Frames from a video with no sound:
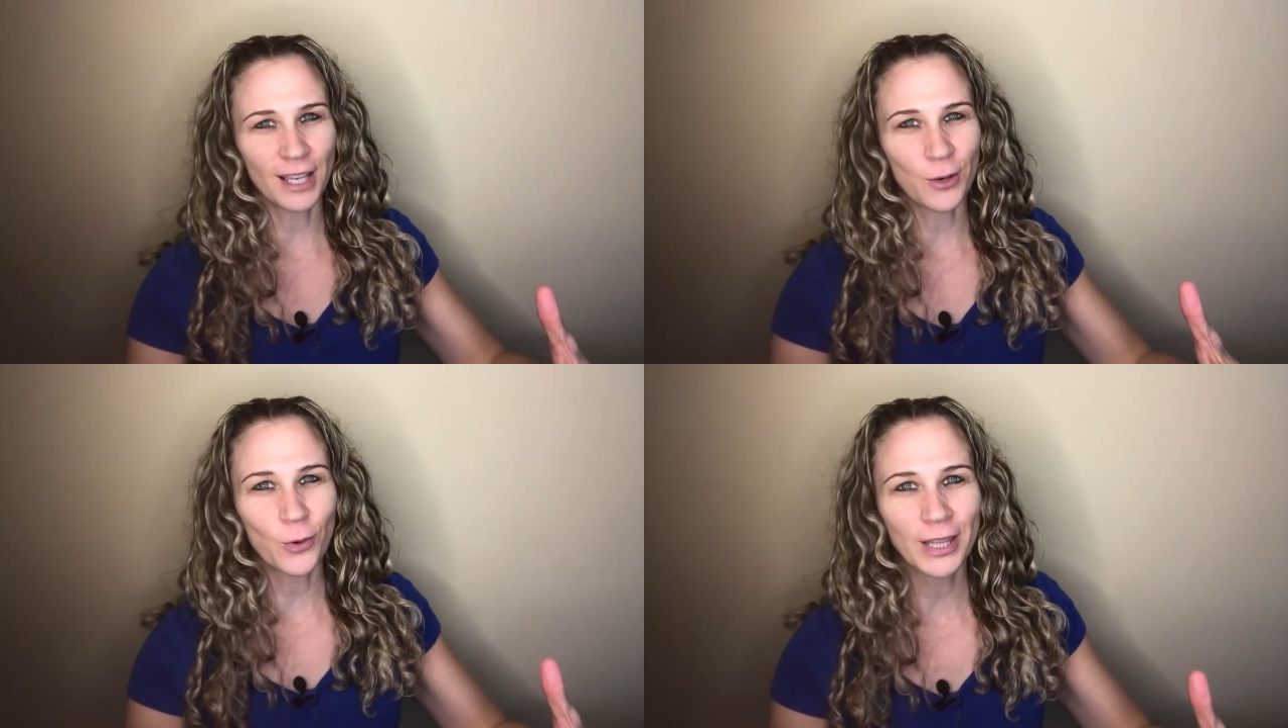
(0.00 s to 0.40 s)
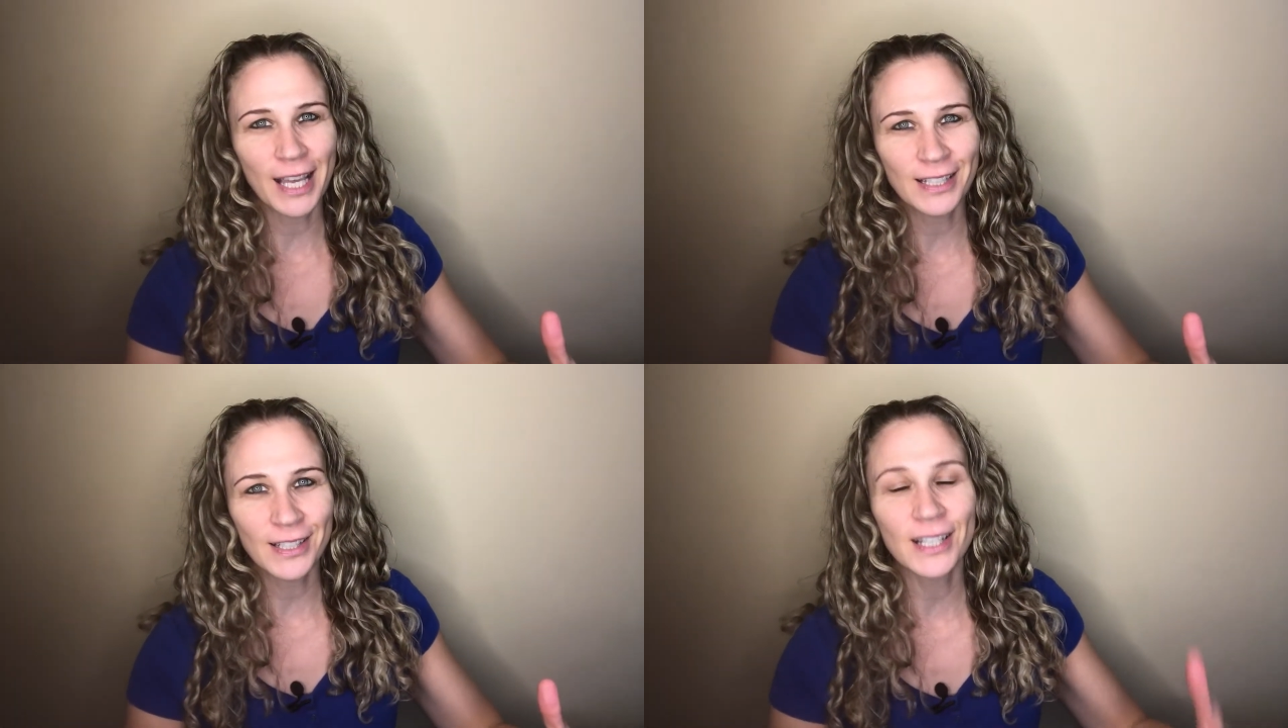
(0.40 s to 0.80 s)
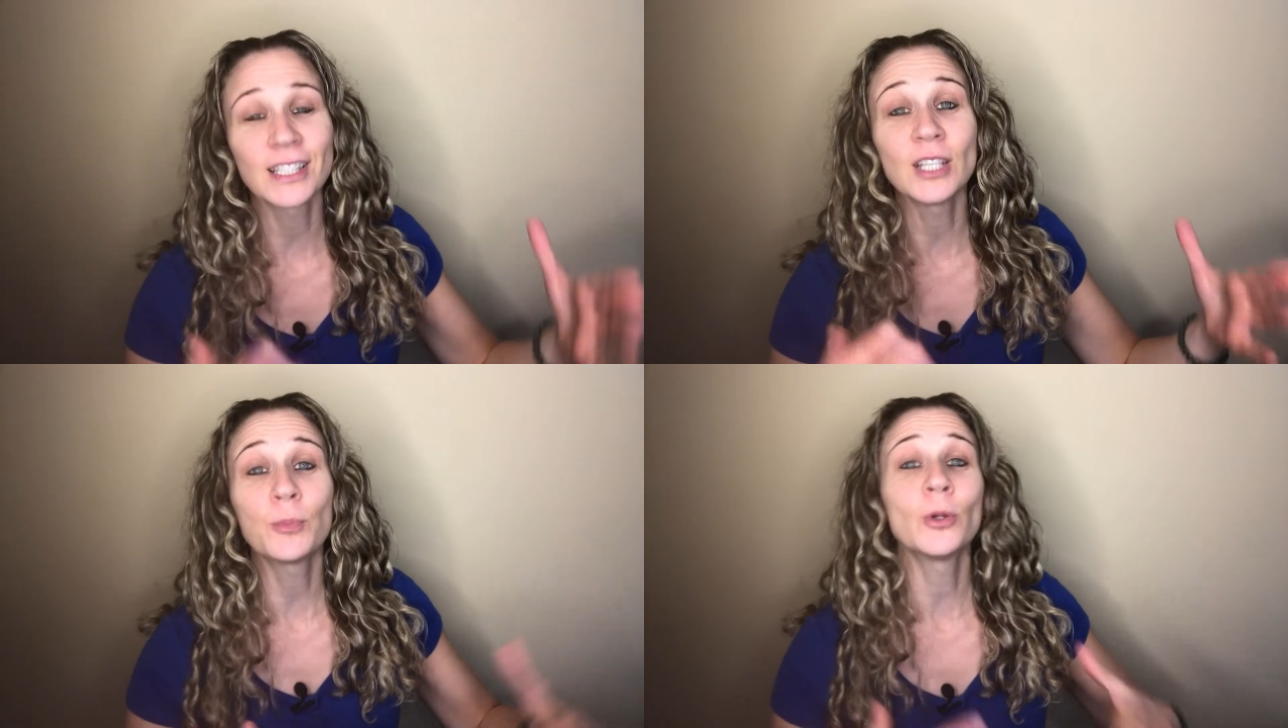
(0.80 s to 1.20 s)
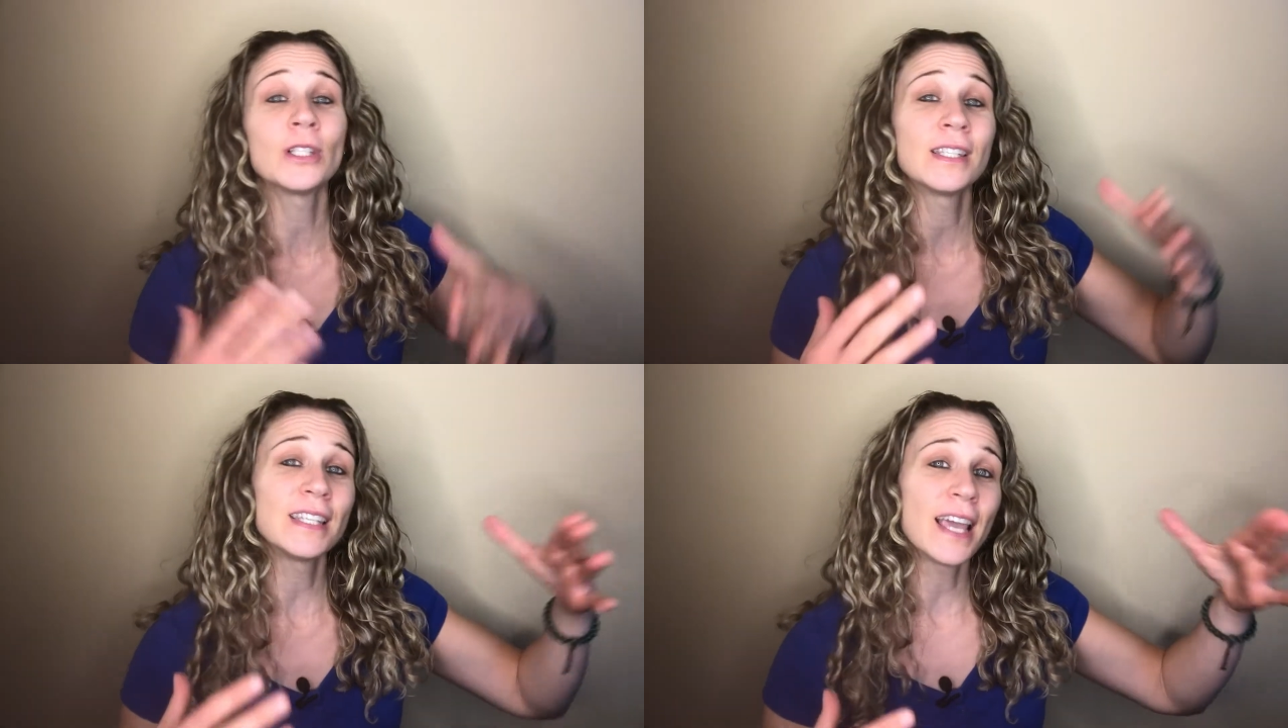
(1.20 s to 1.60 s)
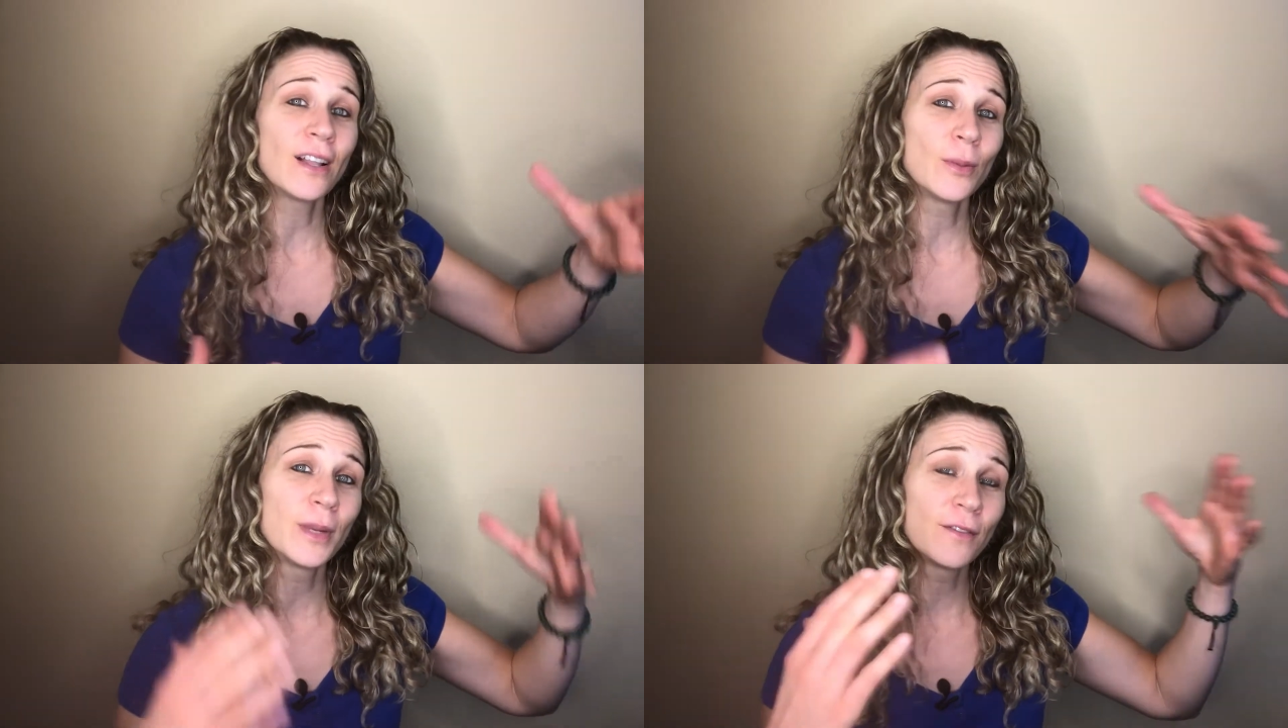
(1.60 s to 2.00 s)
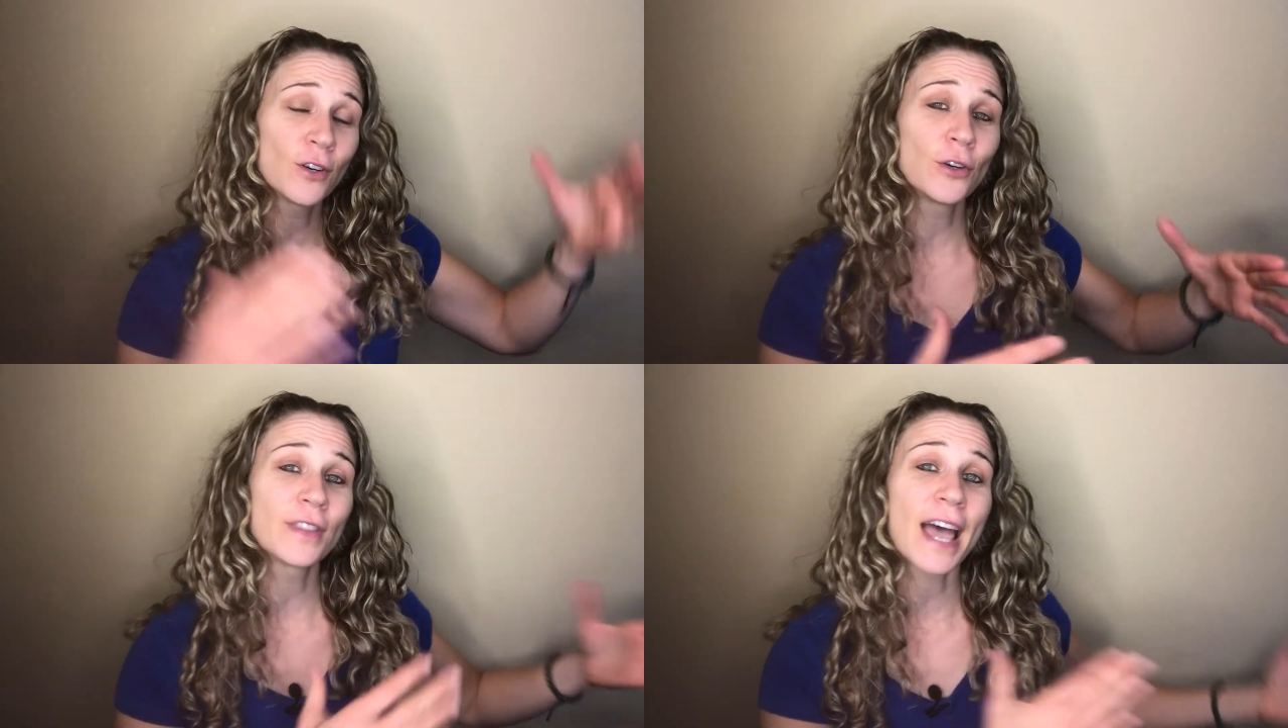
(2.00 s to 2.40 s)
And what that does, it puts the element of earth